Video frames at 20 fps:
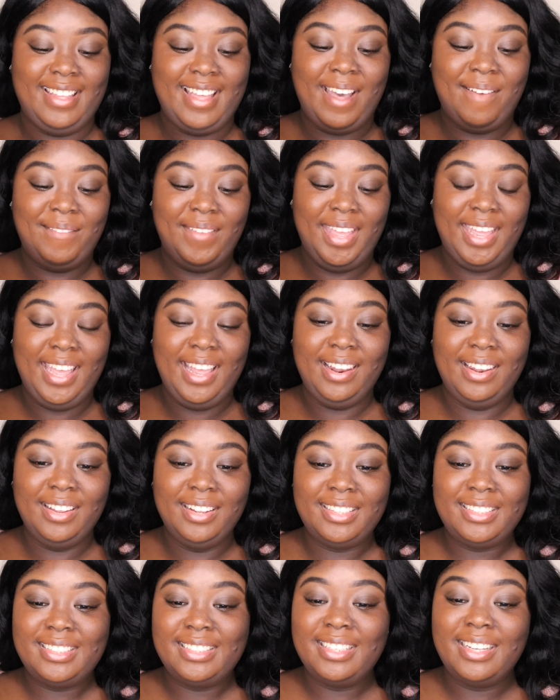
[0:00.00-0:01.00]
I mean, it
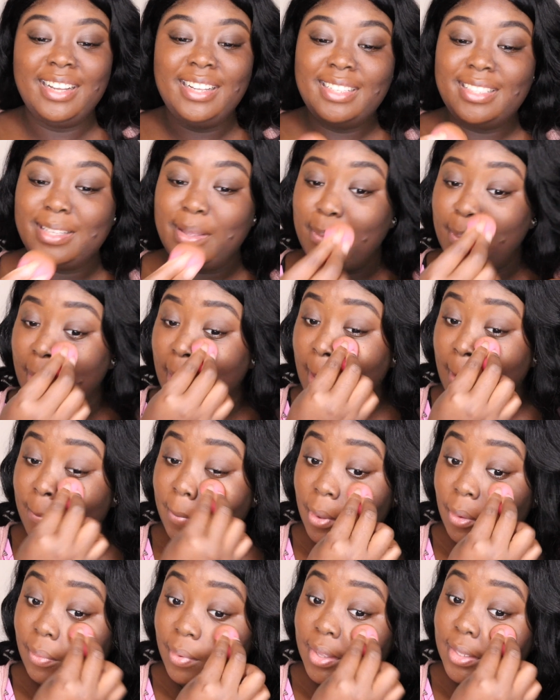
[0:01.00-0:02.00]
looks good to me,
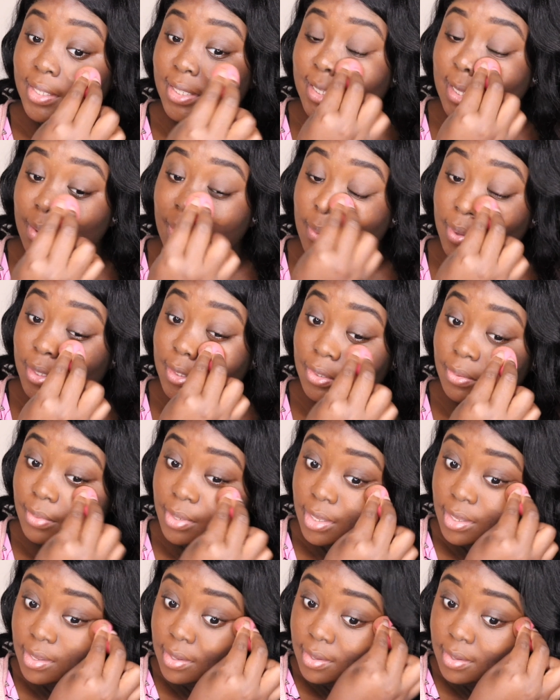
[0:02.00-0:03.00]
but we'll see once
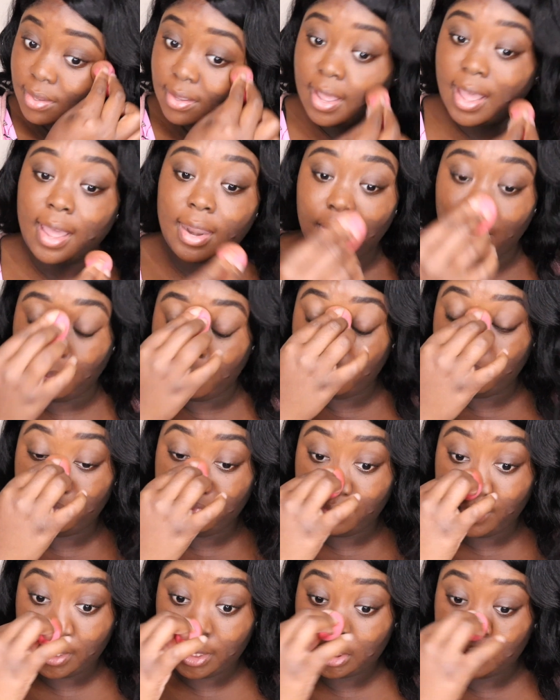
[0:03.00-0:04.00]
we kind of
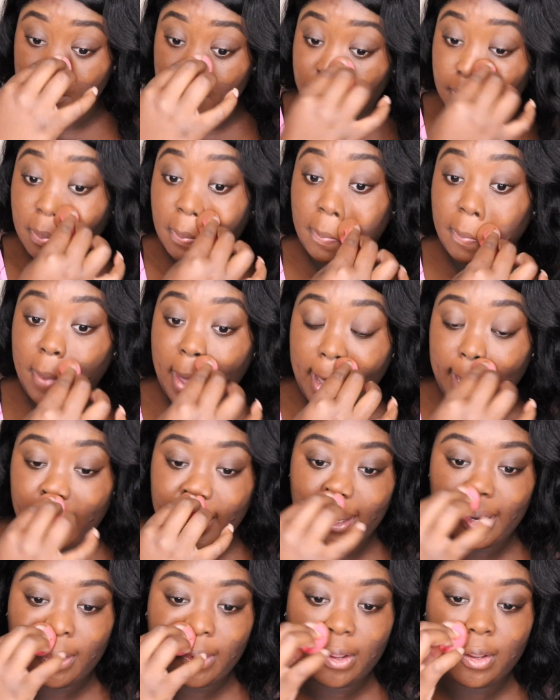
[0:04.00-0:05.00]
finish
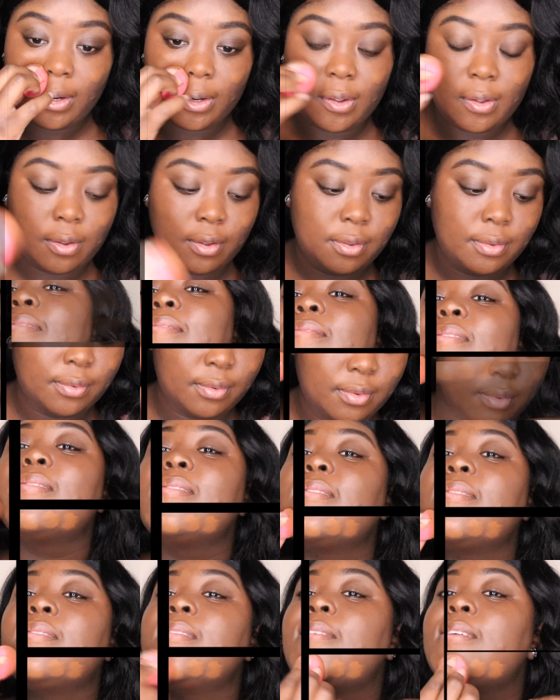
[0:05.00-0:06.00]
packing it on.
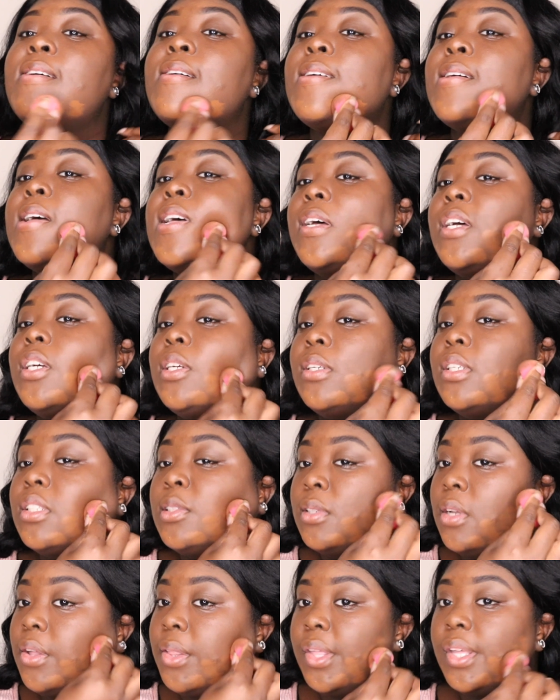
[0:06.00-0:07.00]

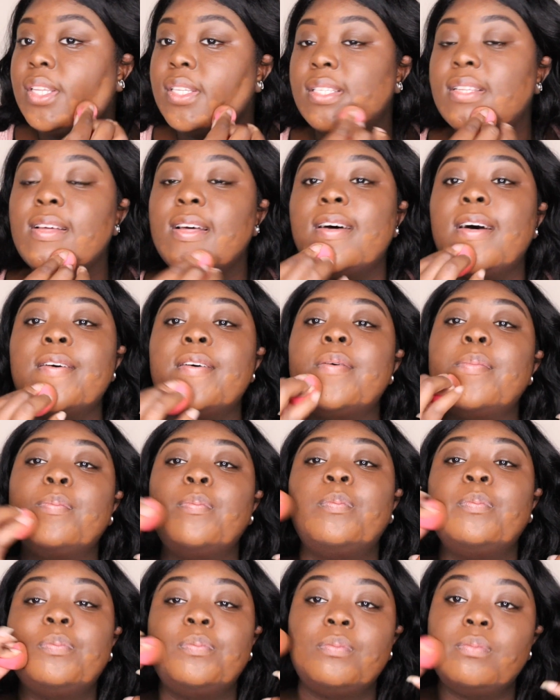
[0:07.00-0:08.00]
So this,
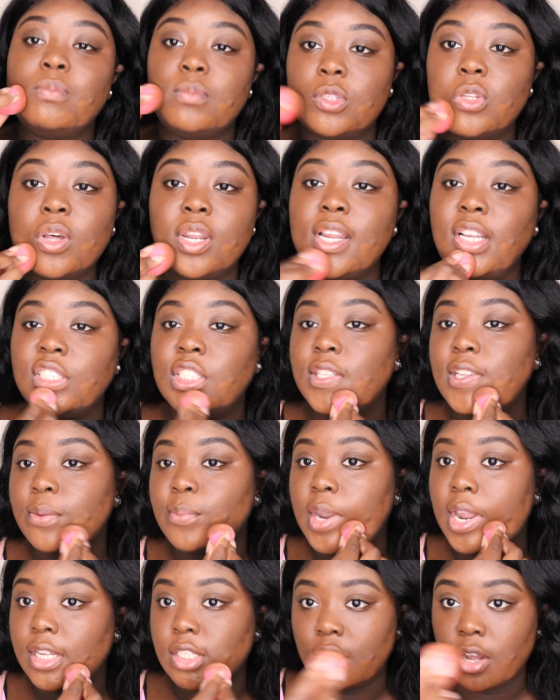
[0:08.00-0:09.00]
so initially
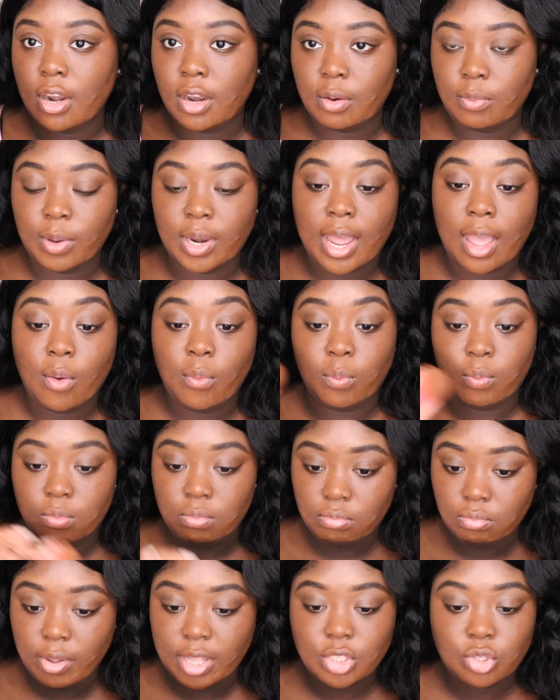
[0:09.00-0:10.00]
when I
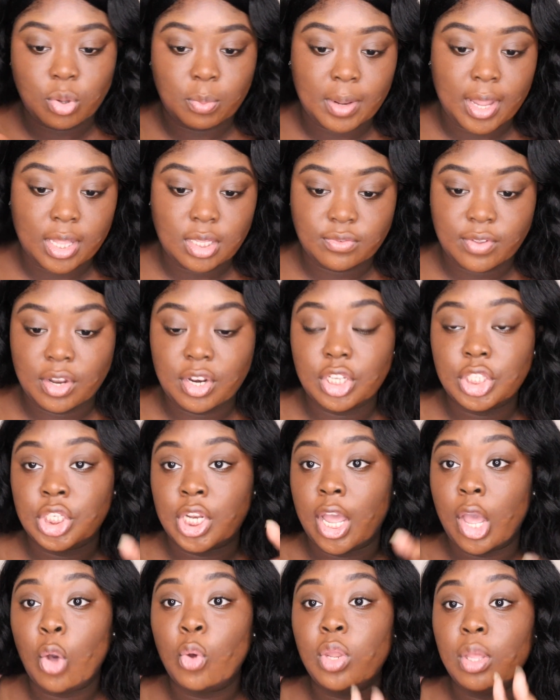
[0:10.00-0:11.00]
went to apply this foundation,
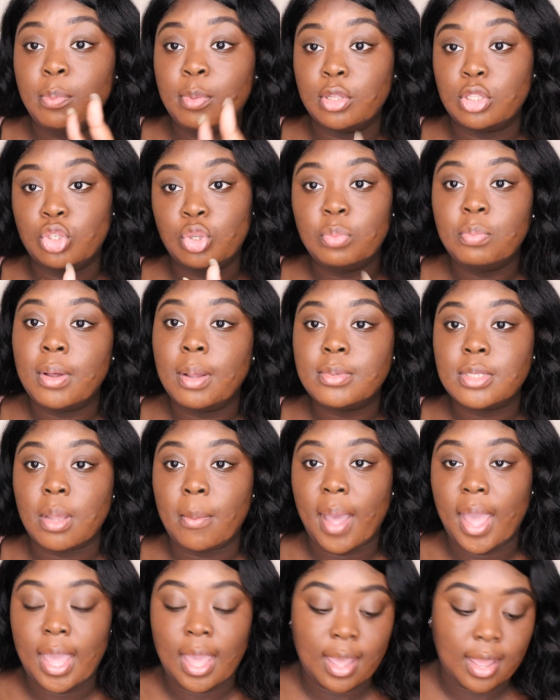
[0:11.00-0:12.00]
I only put 2 pumps on
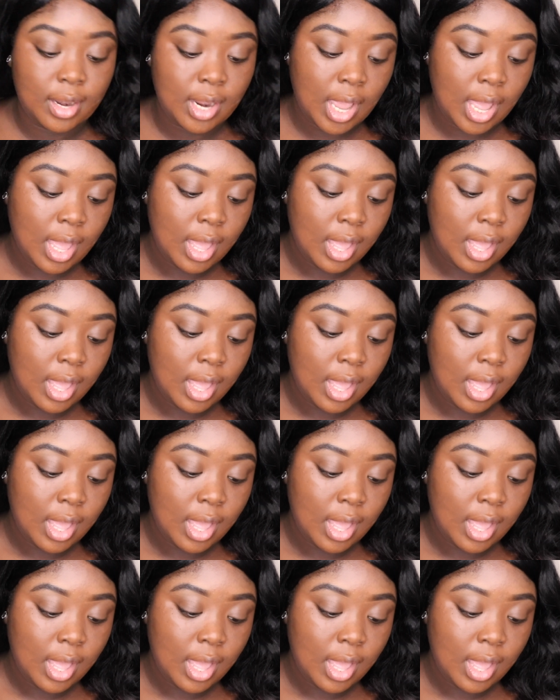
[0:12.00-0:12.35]
my hand.